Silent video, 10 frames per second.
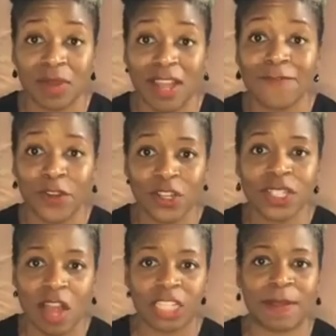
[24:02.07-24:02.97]
first
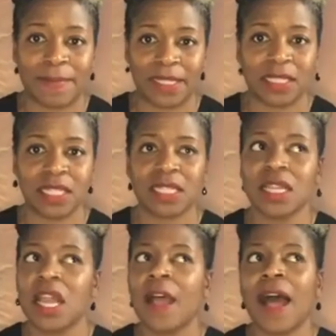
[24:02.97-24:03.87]
launched my business,
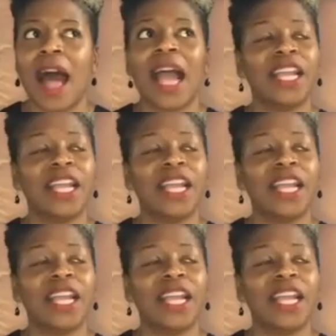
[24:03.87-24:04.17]
I